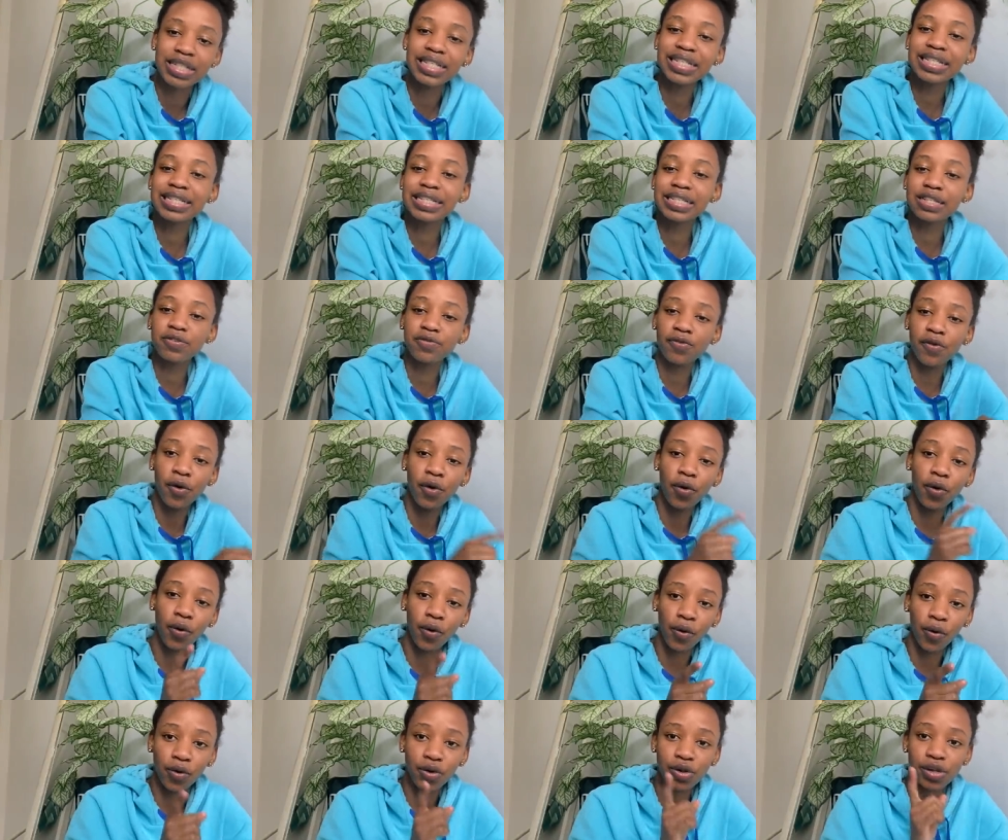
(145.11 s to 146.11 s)
This is for
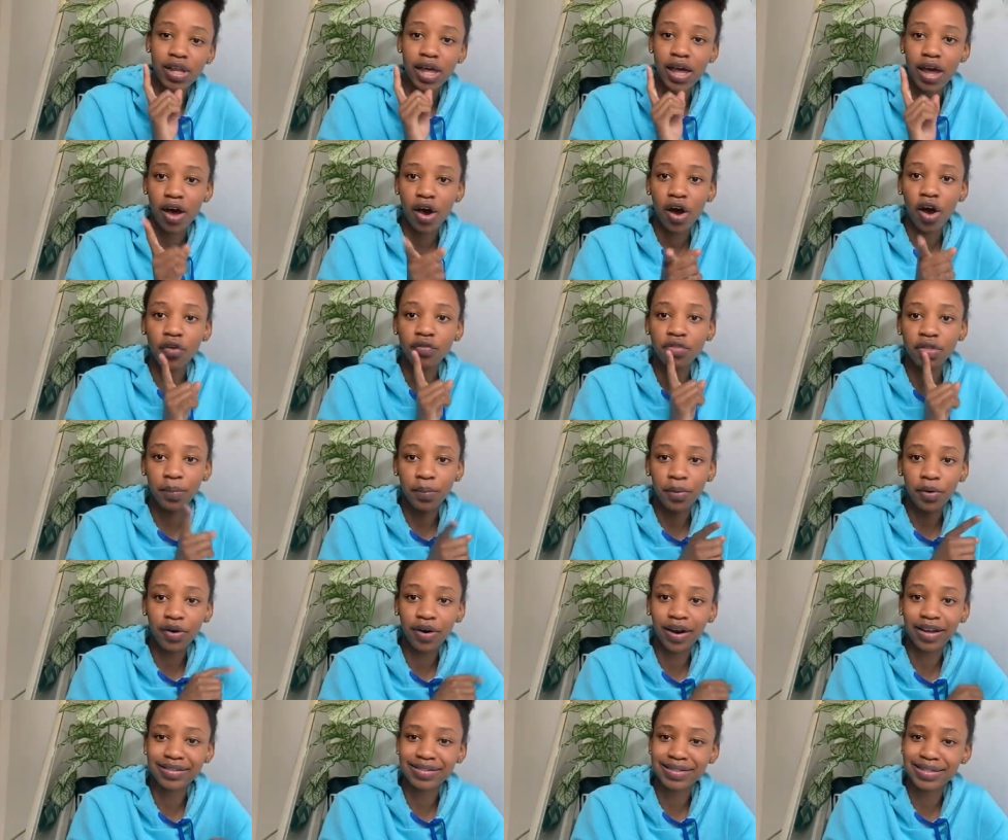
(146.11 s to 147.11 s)
all of the
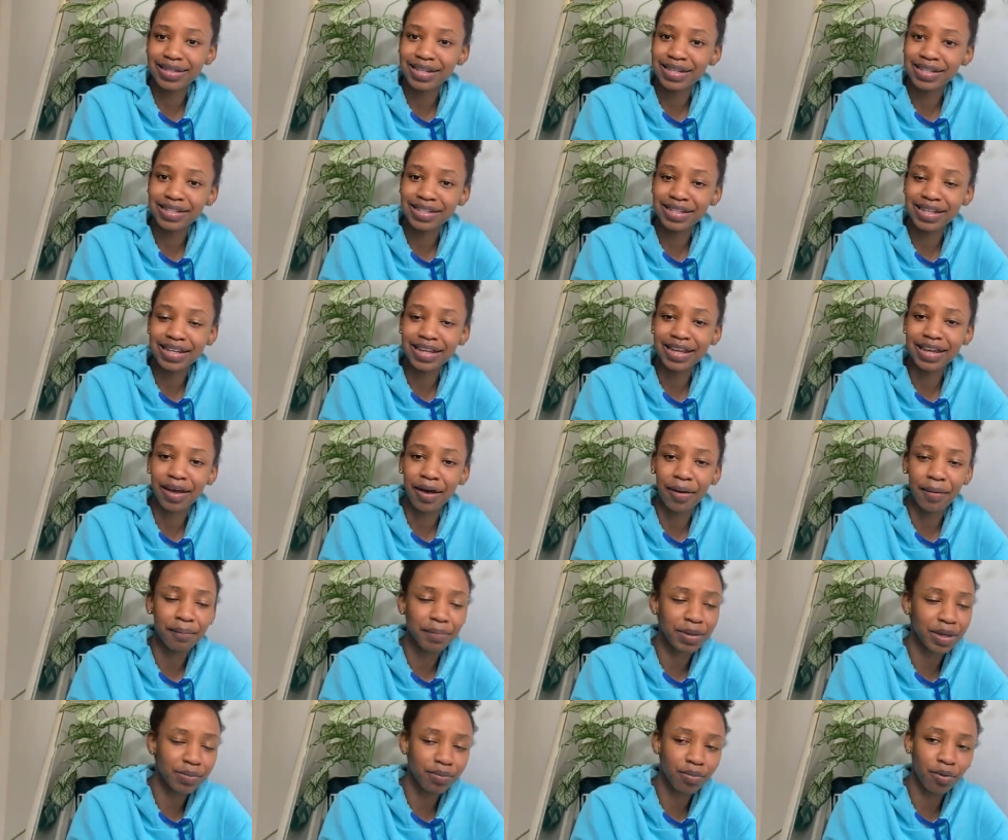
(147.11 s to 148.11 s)
procrastinating
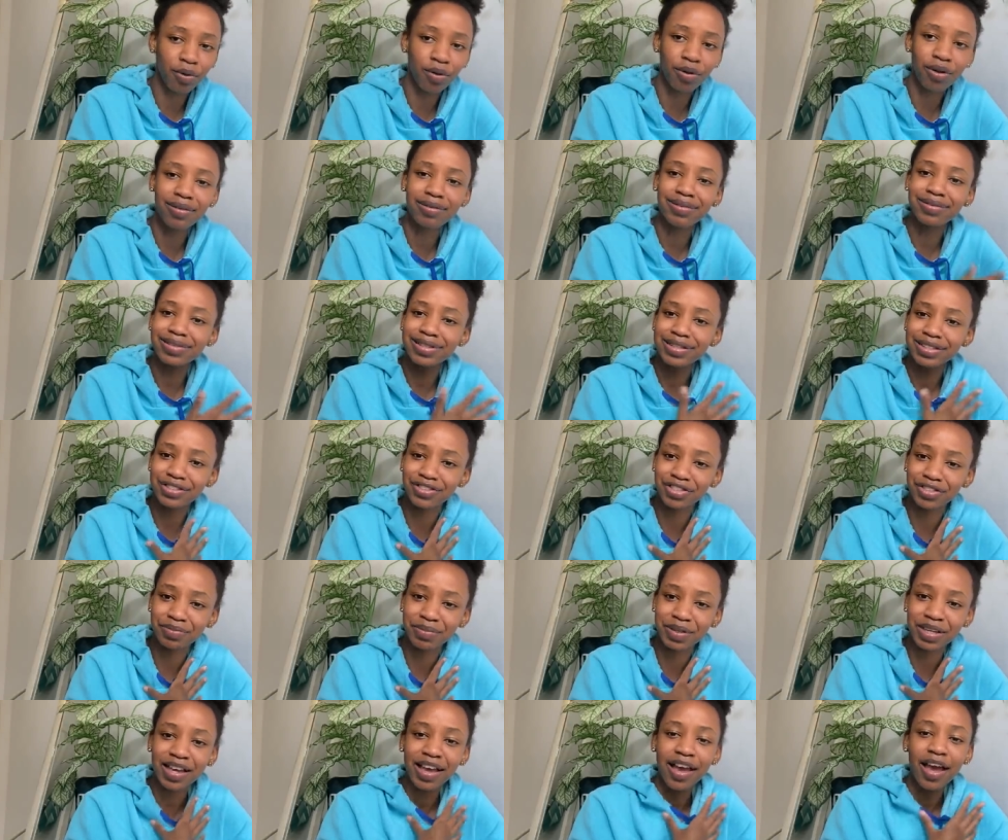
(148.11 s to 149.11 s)
people,
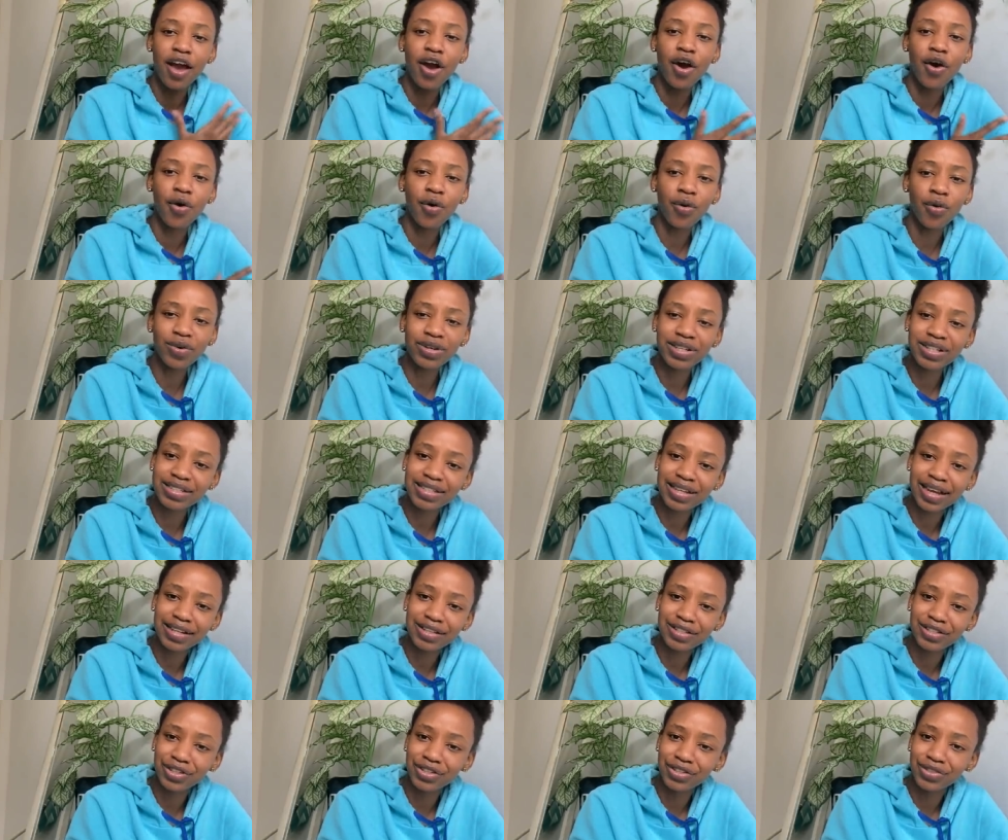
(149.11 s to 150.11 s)
Jimmy, who
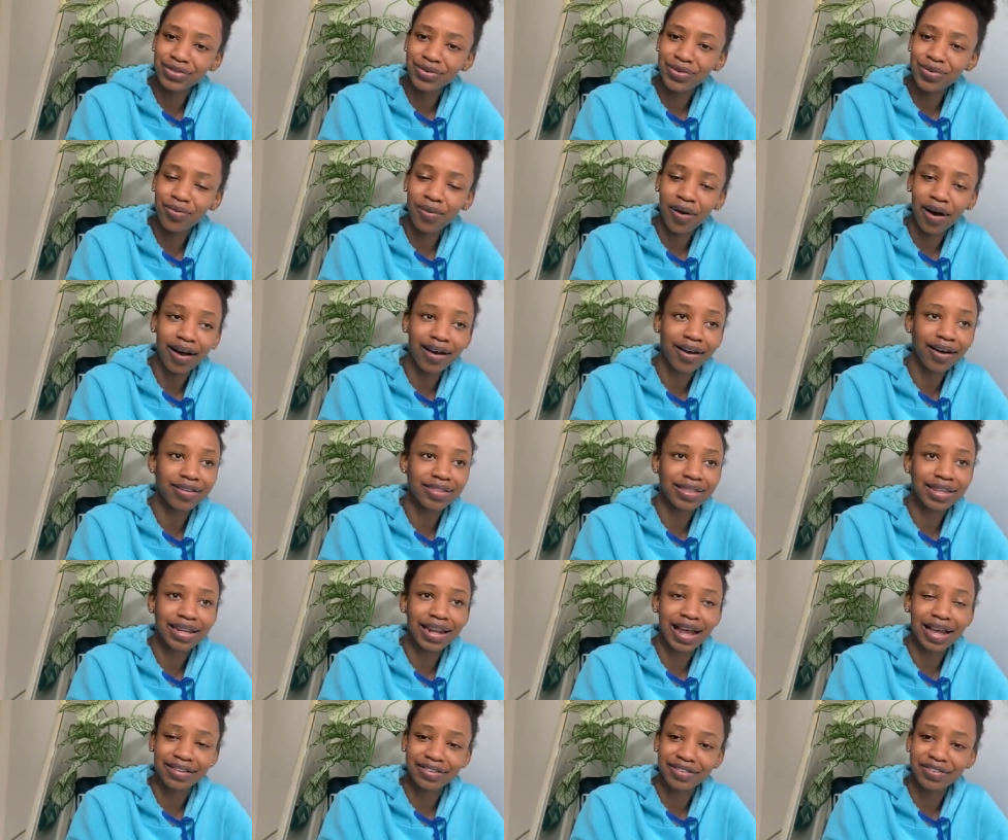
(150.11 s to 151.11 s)
decide to do work on the
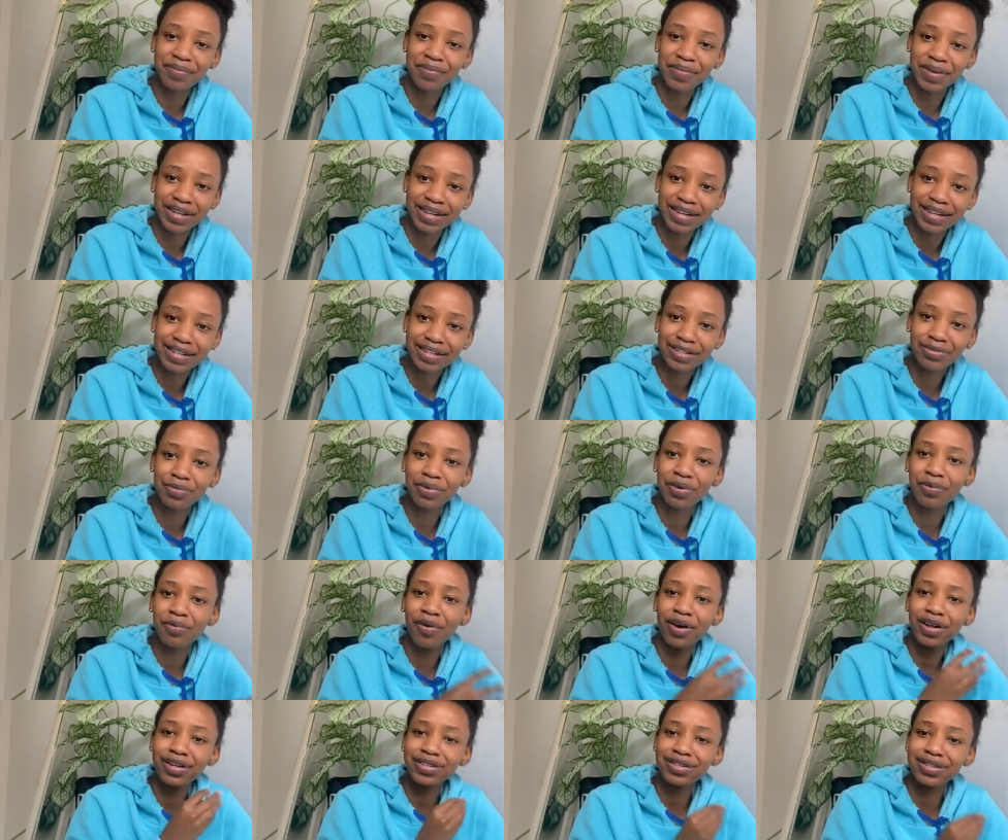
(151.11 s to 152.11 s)
last minute. We
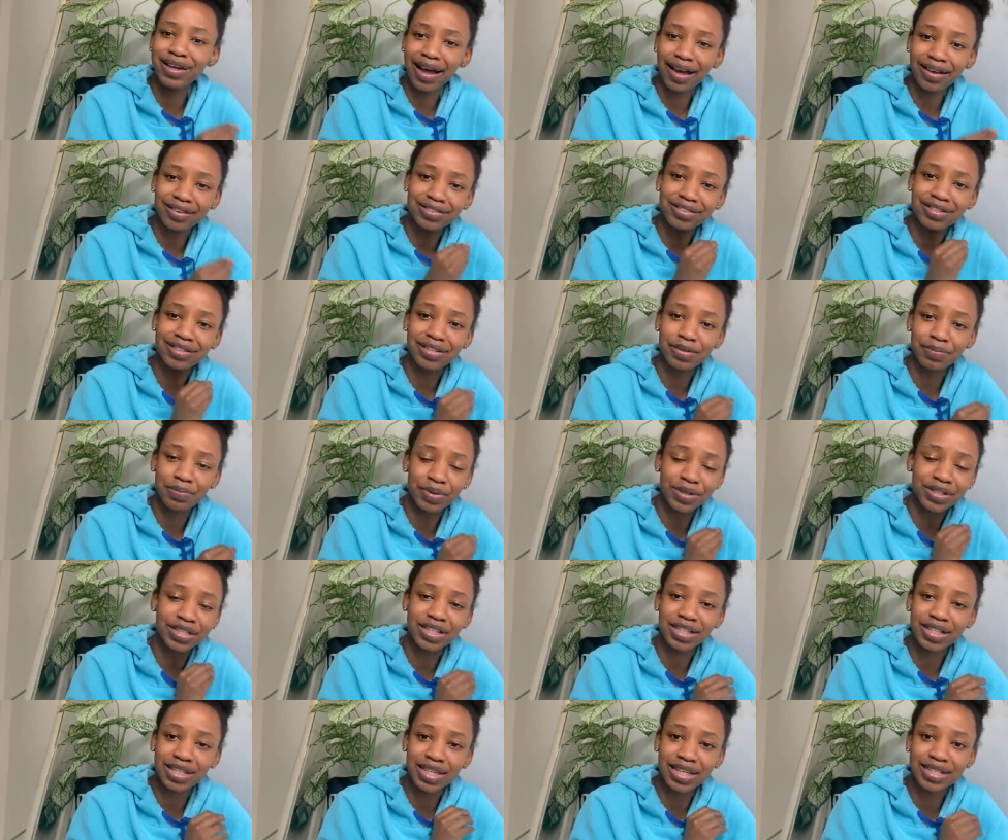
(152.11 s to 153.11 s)
want to actually put
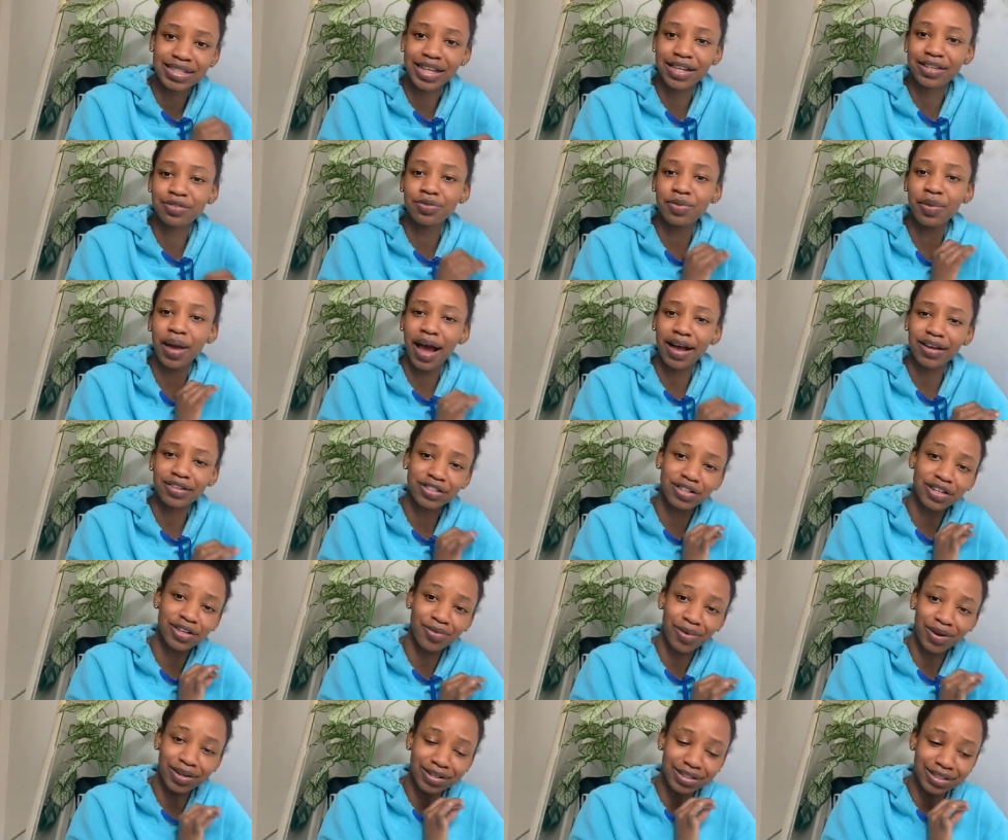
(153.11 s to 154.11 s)
it to the test. We actually
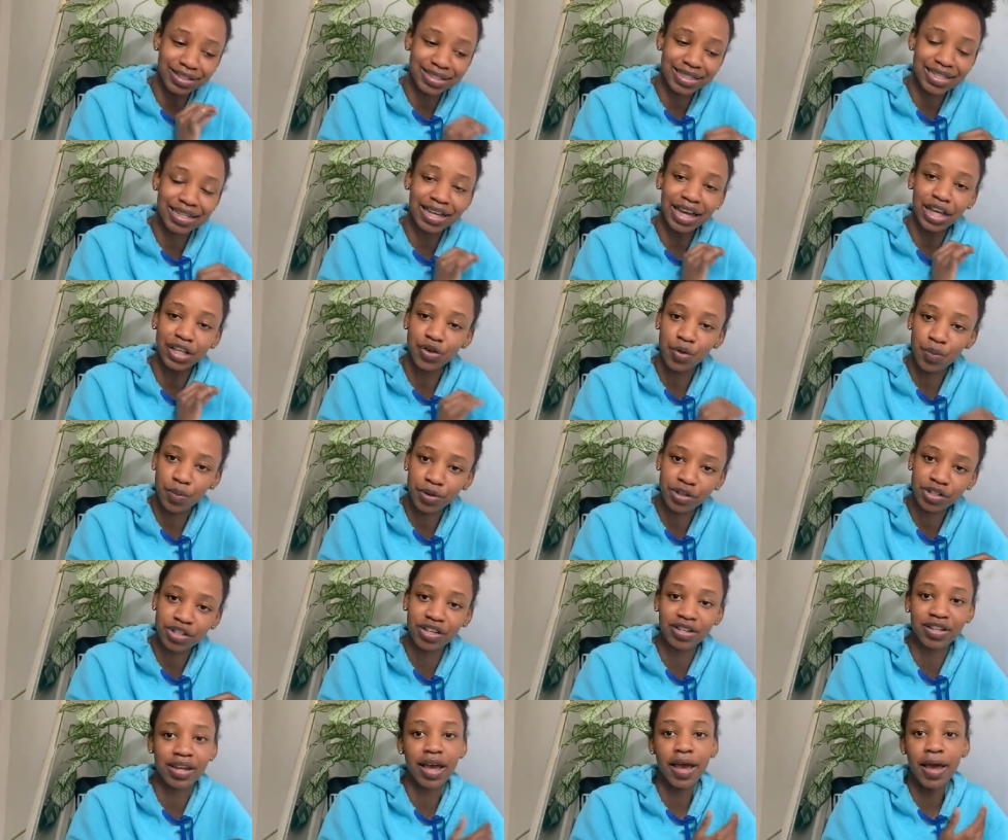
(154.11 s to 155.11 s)
want to see, can you
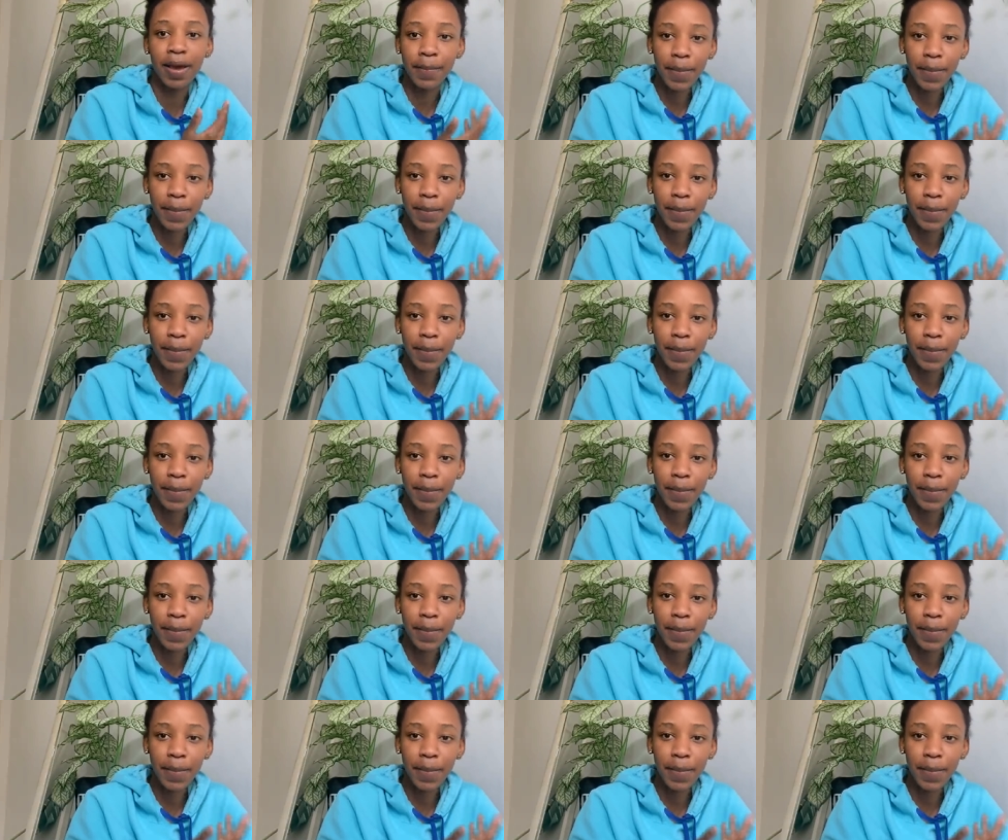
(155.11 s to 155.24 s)
push it?